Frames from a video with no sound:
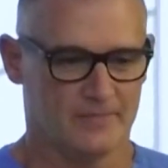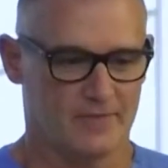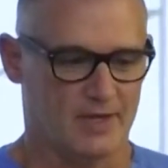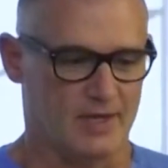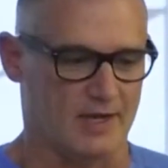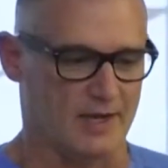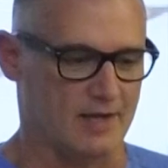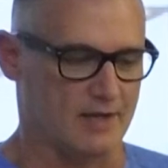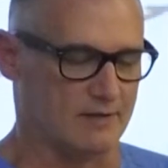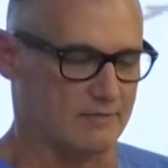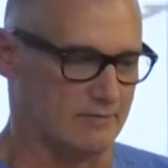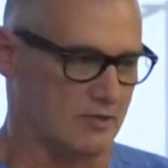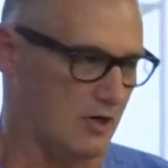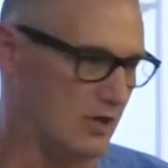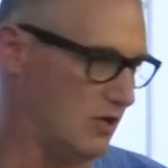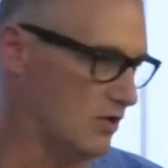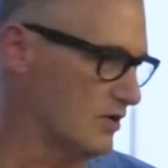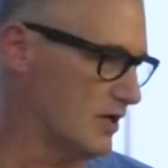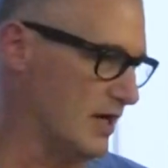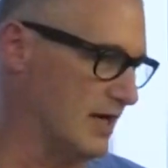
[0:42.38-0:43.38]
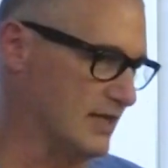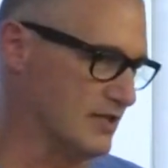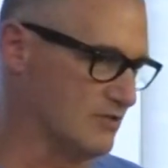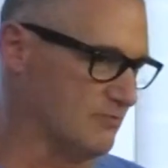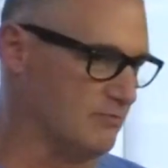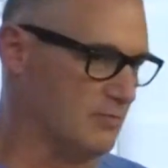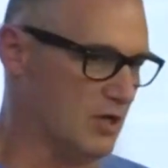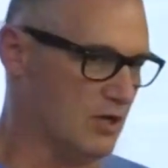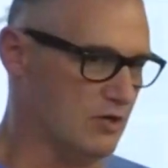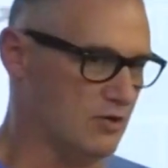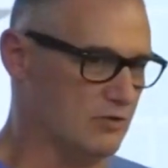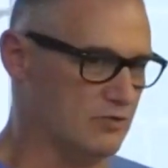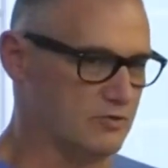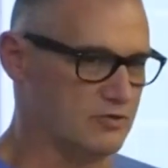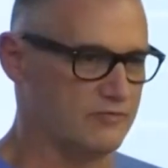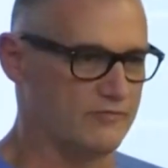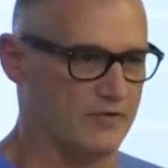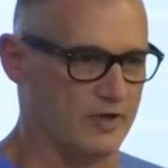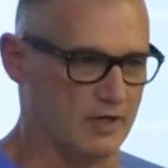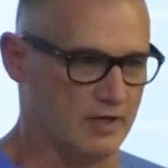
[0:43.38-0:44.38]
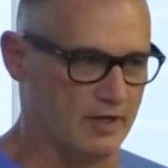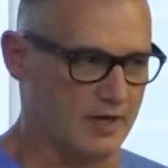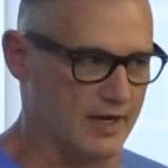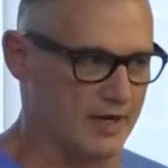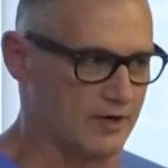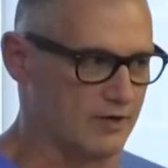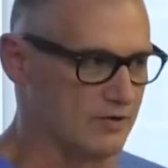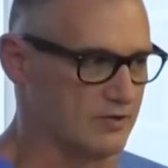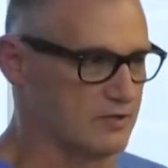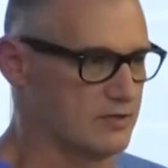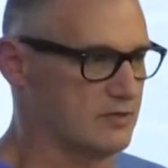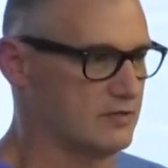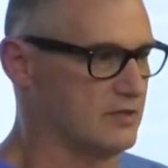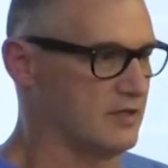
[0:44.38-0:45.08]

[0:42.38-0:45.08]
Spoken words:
and all kinds of modes, ventilators,